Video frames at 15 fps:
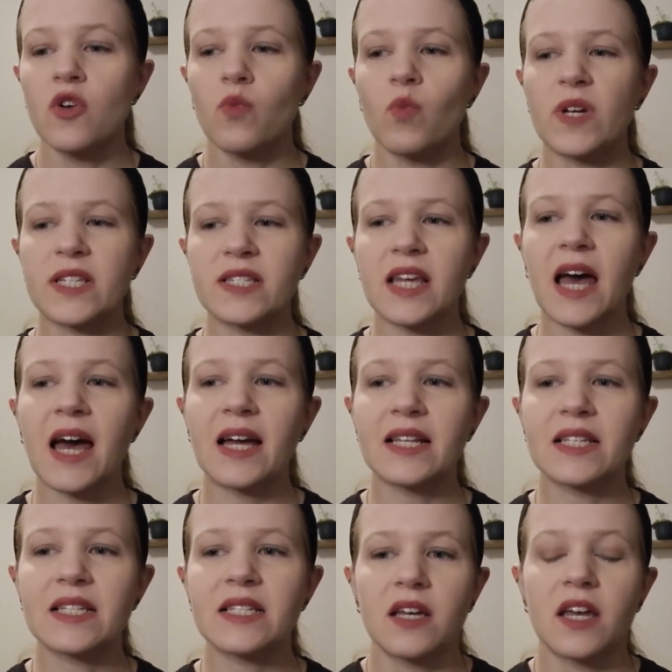was
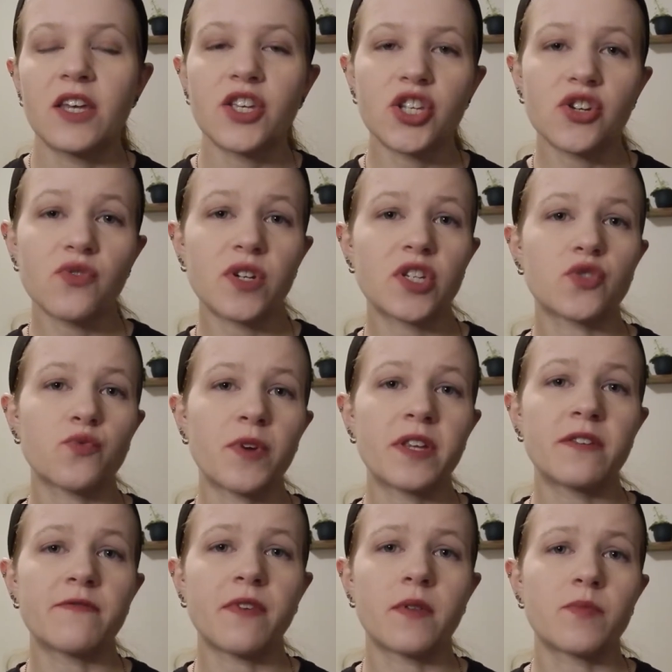that history is
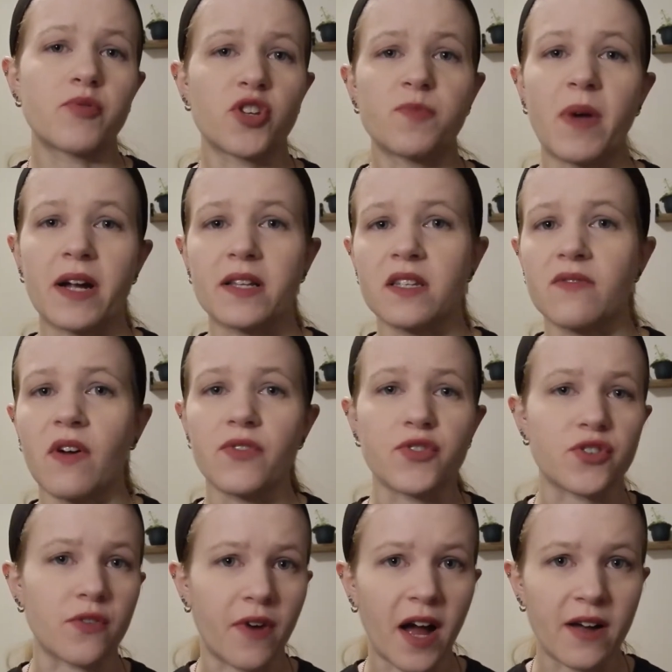written from the perspective of the
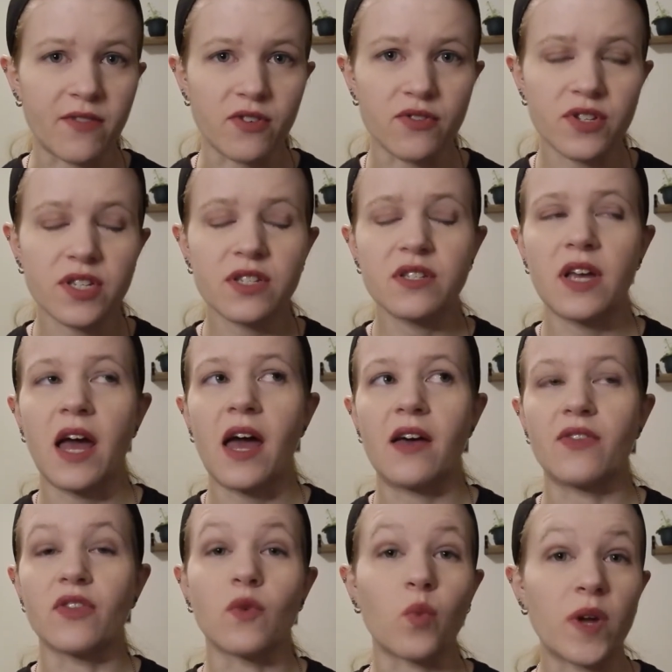survivors
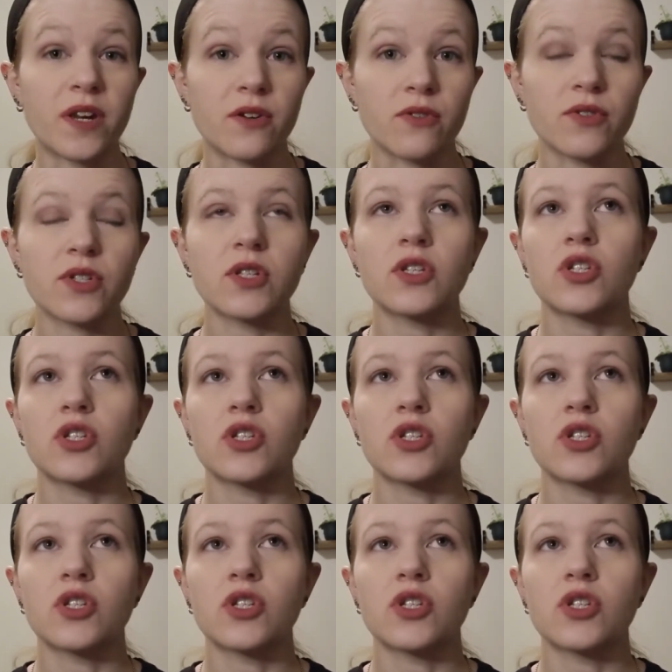and the winners.